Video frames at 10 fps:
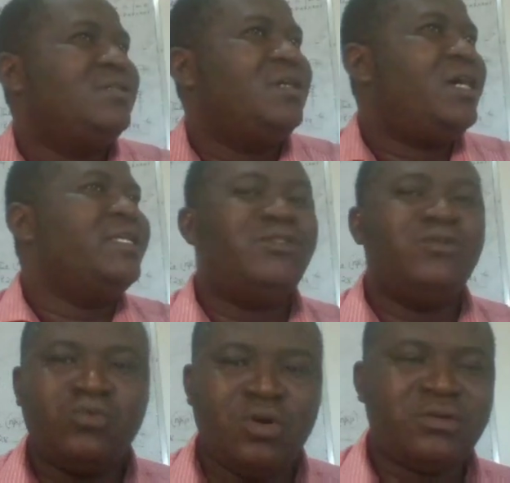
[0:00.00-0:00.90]
and it
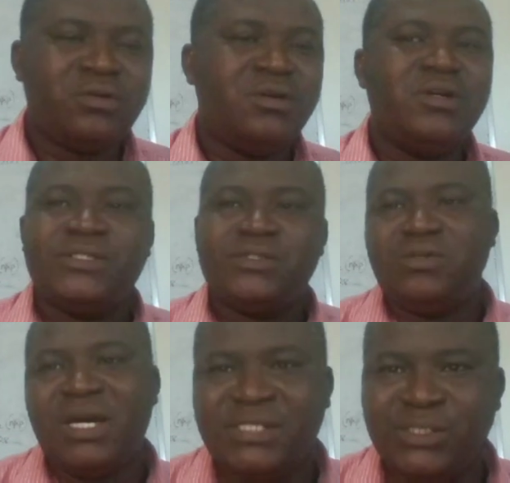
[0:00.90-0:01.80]
will work.
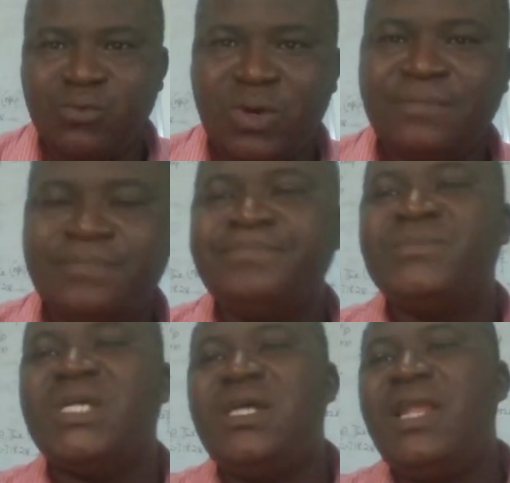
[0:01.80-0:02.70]
So that is one.
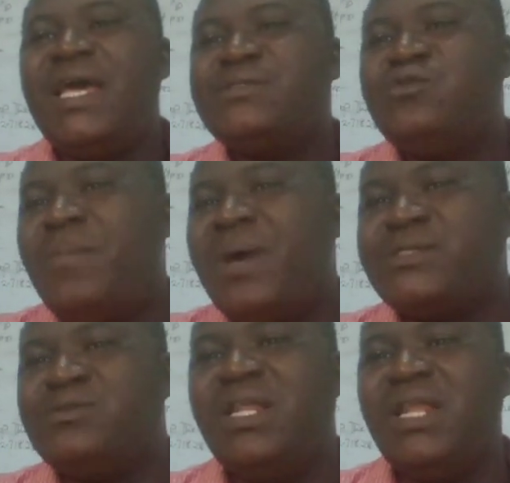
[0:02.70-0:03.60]
Now let's go
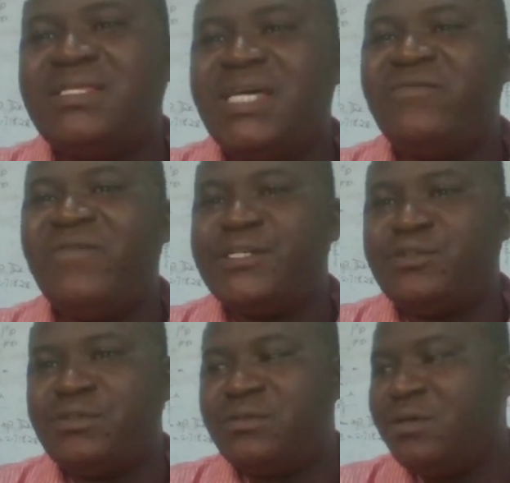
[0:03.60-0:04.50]
back to the latest
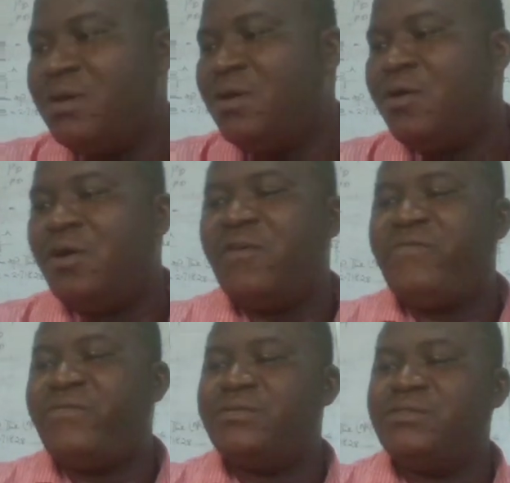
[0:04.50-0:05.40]
version of
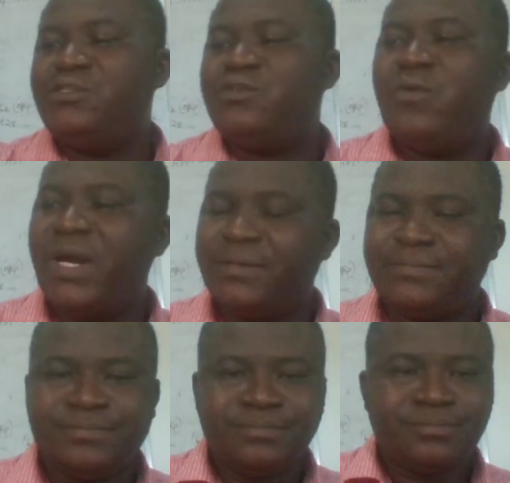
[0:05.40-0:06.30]
DOI.
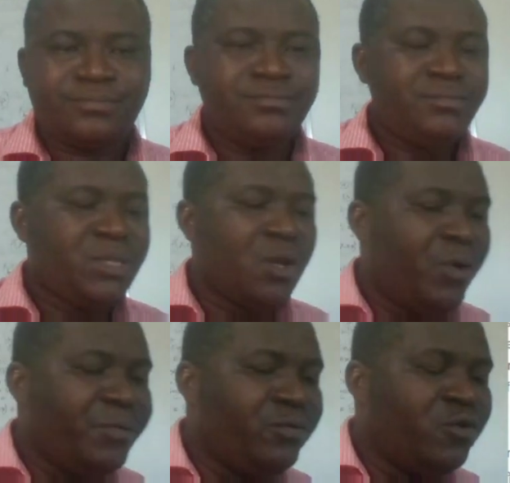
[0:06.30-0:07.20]

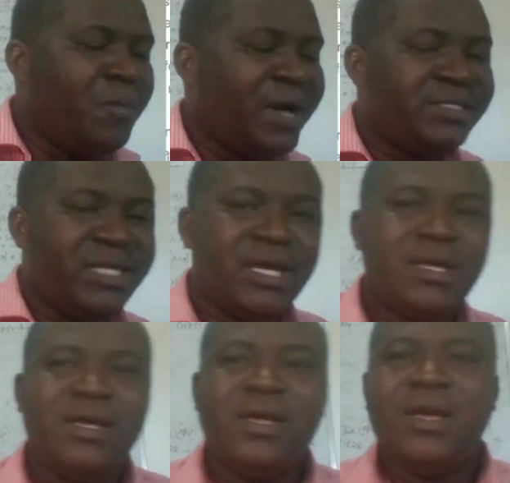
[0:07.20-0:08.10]
When we go back there,
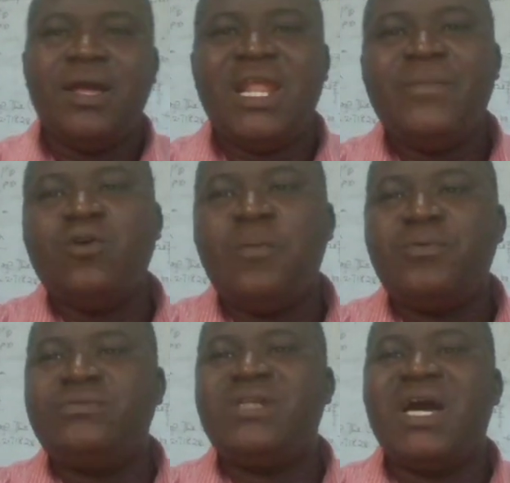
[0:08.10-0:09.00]
let me
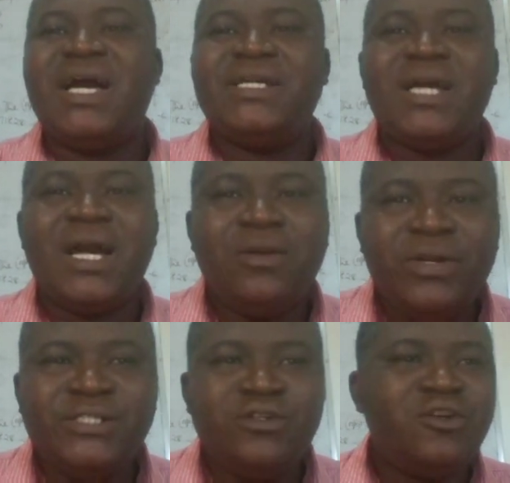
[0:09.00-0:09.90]
open
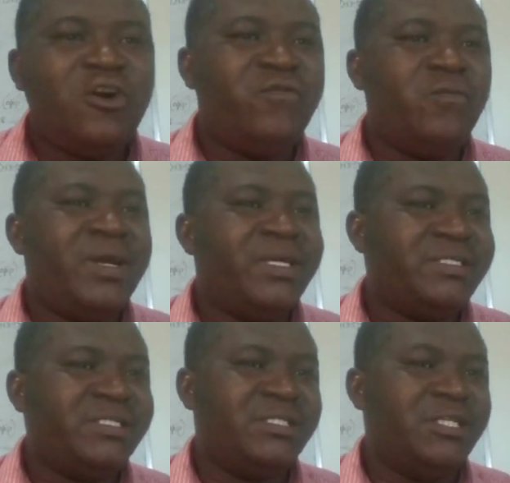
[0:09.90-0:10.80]
Alore Journal of
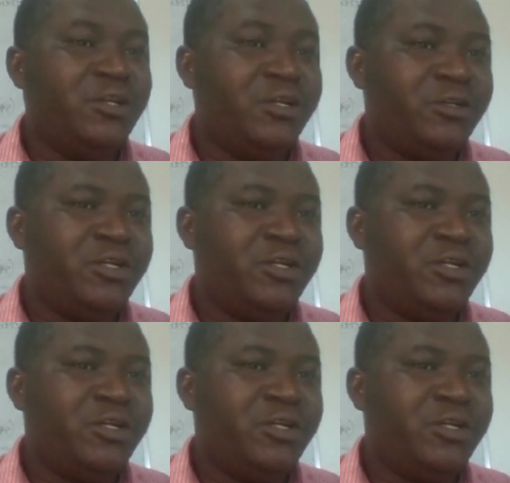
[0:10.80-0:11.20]
Humanities in